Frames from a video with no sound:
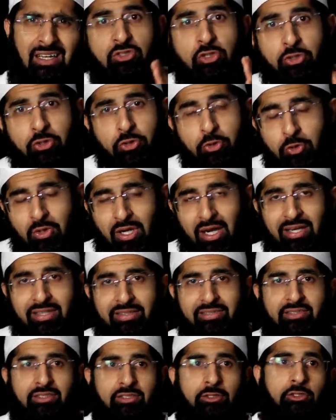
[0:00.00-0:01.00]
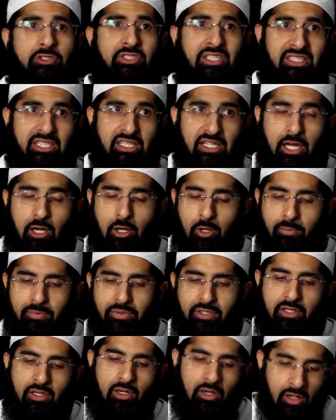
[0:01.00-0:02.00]
So you guys, you're sitting at home
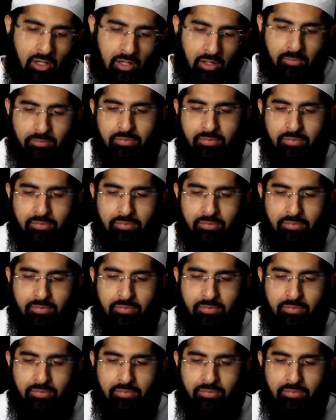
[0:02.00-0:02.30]
thinking, oh,